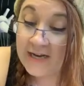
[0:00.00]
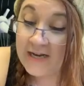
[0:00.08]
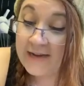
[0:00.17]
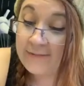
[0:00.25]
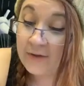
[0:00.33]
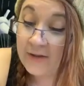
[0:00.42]

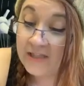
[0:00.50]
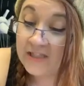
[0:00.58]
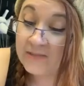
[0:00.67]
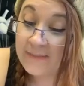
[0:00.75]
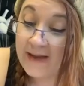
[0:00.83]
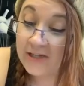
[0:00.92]
Neville
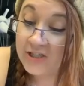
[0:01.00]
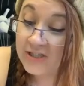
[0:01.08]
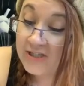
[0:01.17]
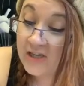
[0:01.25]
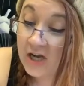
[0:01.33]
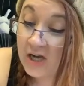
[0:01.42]
had smashed
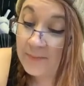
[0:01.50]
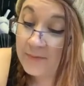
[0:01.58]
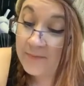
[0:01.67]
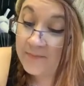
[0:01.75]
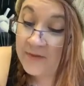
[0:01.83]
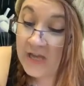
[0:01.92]
his
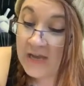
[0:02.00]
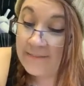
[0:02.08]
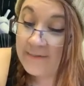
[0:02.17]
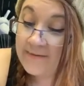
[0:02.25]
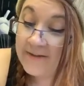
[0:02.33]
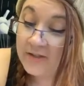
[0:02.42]
cup.
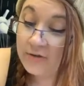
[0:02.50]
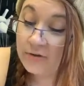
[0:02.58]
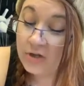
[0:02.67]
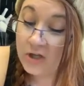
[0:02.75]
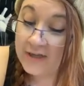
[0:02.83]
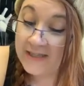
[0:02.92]
Professor
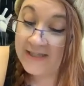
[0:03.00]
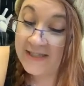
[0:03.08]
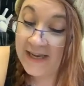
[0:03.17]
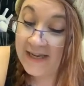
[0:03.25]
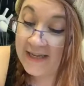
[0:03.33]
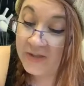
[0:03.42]
Trelawney
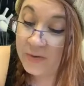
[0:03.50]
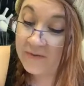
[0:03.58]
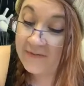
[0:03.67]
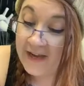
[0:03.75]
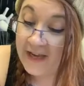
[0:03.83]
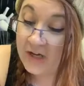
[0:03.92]
sank into
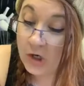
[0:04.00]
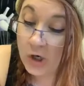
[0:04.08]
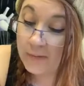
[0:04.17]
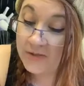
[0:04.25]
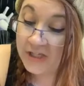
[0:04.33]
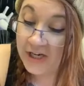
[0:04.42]
a vacant
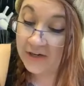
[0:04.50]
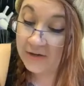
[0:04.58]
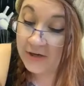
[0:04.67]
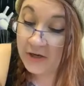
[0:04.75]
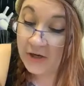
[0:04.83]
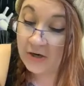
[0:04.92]

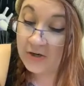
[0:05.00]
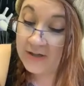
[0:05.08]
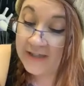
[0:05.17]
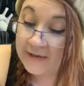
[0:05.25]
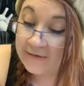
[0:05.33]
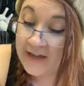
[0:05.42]
armchair, her
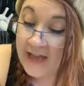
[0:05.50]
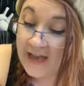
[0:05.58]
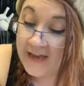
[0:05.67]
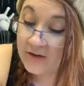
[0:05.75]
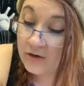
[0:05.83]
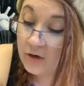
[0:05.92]
glittering
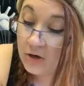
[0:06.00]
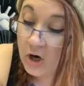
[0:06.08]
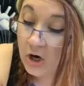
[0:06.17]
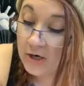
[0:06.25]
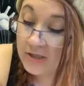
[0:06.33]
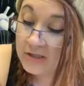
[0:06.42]
hand on her
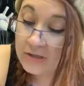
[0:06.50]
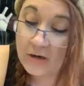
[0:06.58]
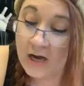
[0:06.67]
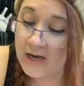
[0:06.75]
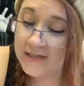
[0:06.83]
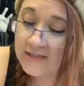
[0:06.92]
heart and
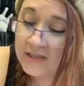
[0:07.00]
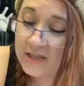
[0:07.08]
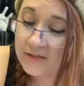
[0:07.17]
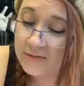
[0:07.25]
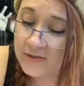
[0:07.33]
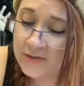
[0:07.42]
her eyes
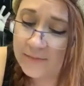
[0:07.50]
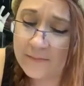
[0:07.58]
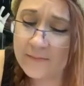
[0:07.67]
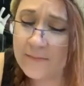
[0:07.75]
closed.